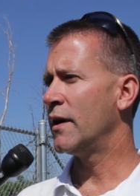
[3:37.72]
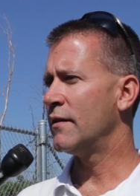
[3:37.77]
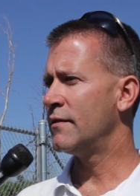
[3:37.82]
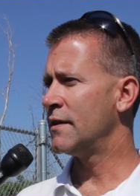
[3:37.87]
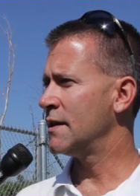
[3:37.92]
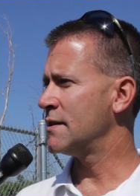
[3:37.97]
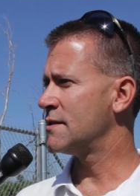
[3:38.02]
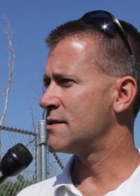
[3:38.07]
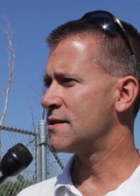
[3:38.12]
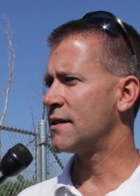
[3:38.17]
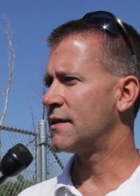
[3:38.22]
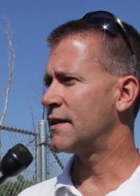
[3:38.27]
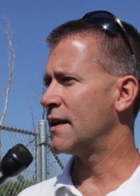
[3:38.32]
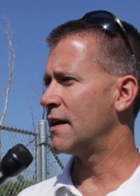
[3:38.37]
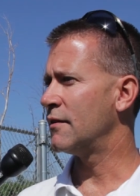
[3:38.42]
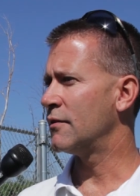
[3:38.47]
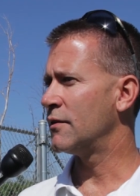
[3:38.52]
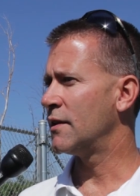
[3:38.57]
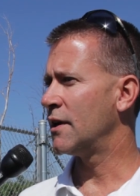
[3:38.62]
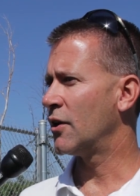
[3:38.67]
evidence that
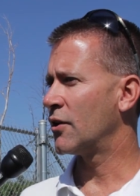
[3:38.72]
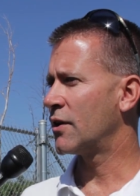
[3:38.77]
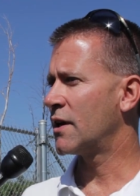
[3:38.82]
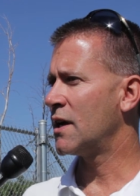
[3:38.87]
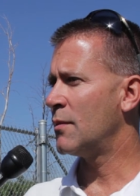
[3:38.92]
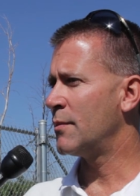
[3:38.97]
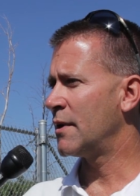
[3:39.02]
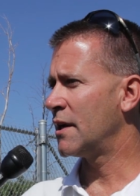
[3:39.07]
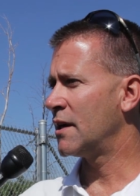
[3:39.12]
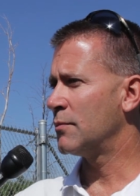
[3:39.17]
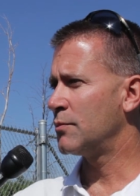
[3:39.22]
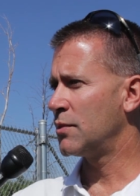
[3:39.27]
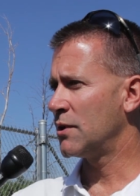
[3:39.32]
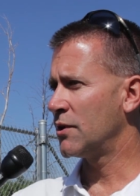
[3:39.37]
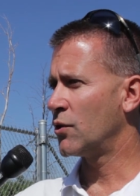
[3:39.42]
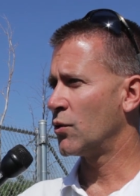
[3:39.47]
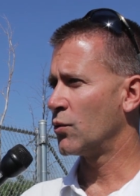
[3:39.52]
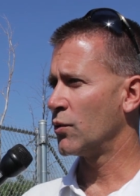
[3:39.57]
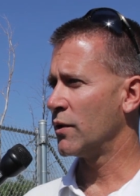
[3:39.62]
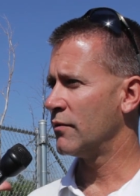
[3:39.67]
they are coming up
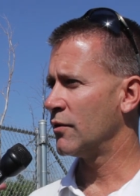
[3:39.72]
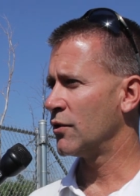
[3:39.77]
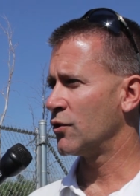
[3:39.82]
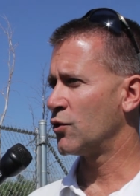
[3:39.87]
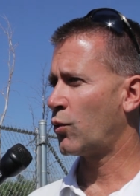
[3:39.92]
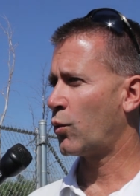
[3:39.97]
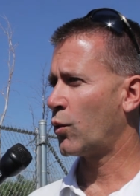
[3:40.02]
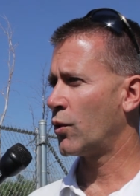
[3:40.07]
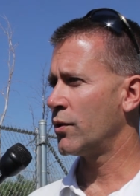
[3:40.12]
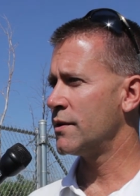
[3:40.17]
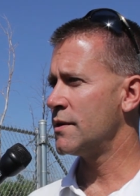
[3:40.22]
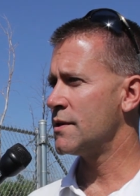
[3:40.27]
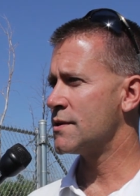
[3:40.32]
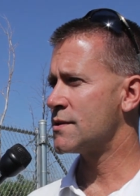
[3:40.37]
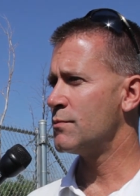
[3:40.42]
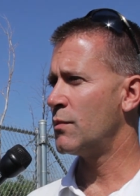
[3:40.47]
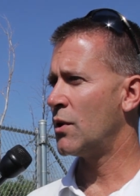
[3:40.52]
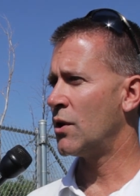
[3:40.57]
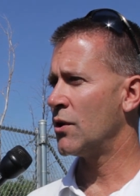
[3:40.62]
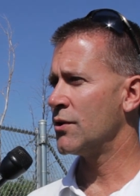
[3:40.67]
Little River toward
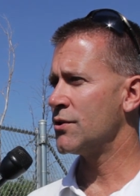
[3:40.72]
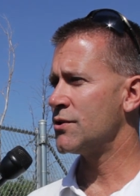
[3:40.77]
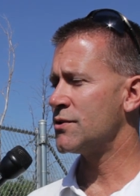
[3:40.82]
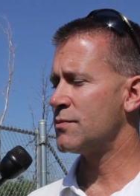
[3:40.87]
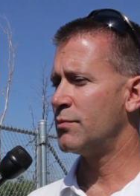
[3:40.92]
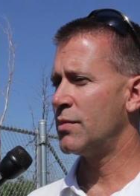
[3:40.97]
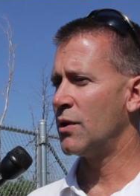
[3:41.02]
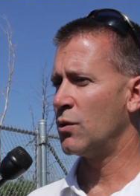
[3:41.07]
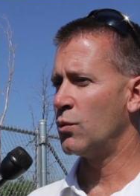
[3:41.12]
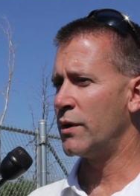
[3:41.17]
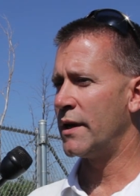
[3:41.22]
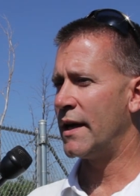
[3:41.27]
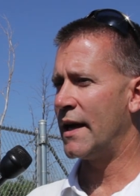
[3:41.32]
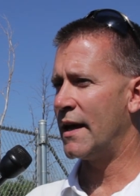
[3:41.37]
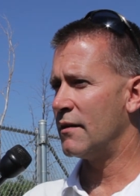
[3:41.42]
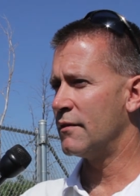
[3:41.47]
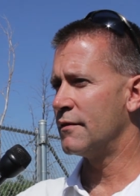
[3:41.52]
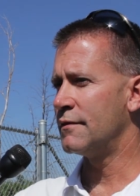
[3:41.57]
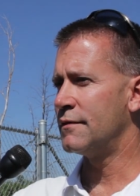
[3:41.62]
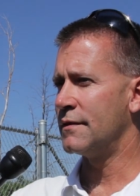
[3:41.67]
this marsh, but we
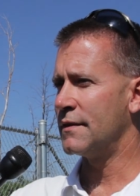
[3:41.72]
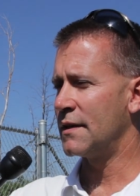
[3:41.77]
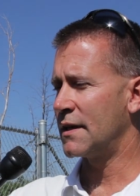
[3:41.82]
have